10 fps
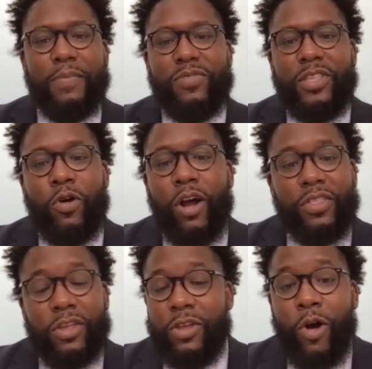
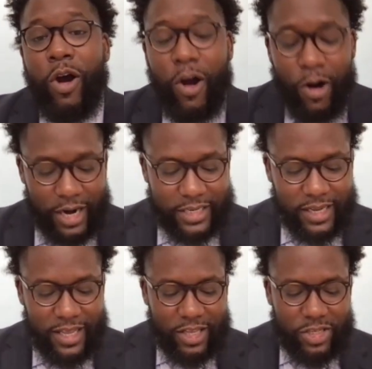your heart.
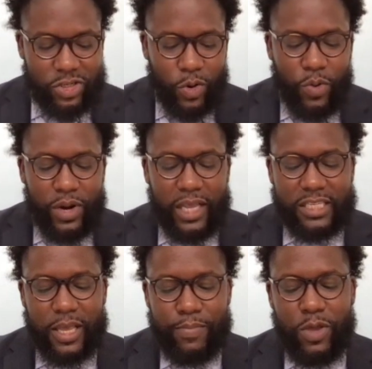Stories
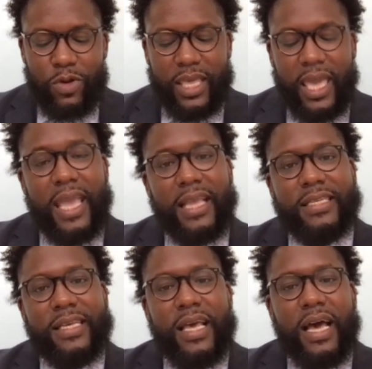communicate
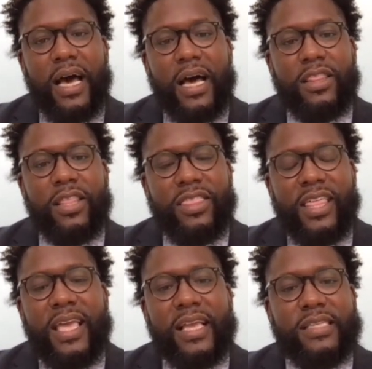the
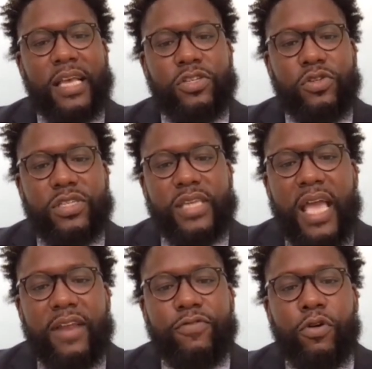things that you
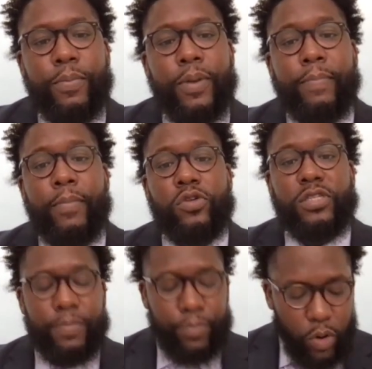stand for, but most
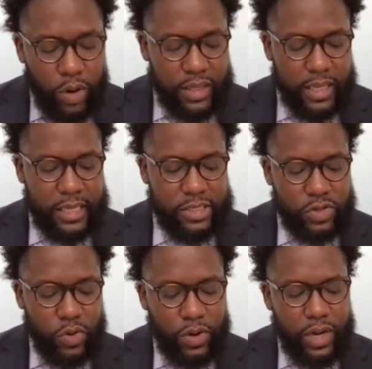importantly,
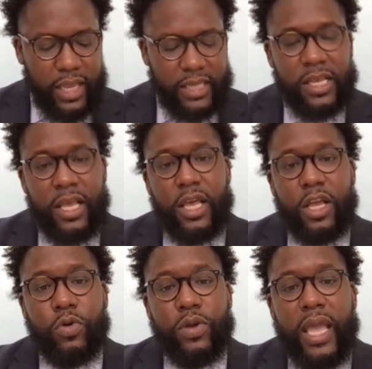stories
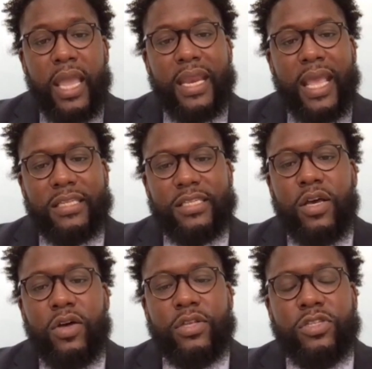create and
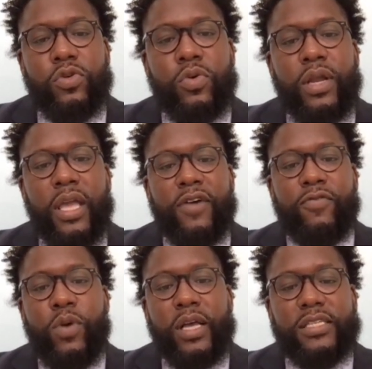tell the story of
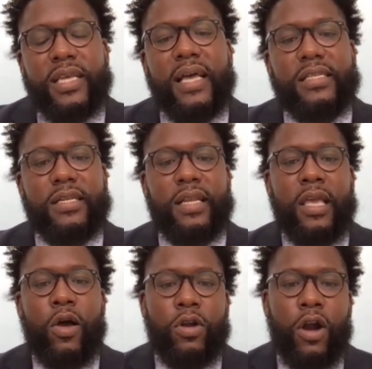what's constantly
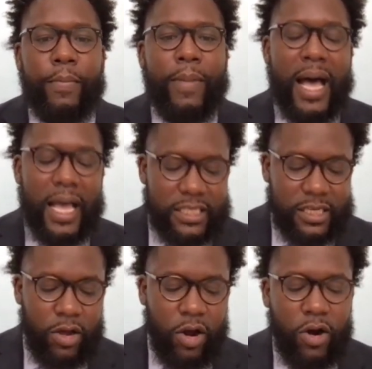on our minds
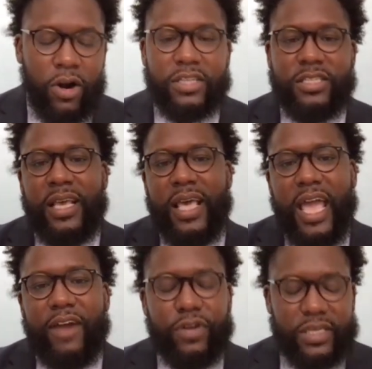and hearts
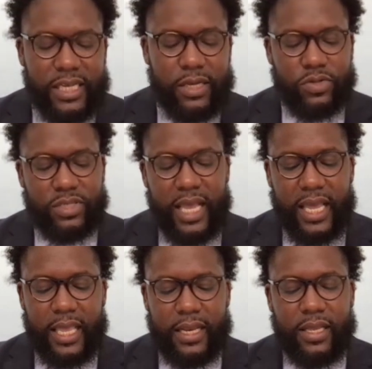every single second.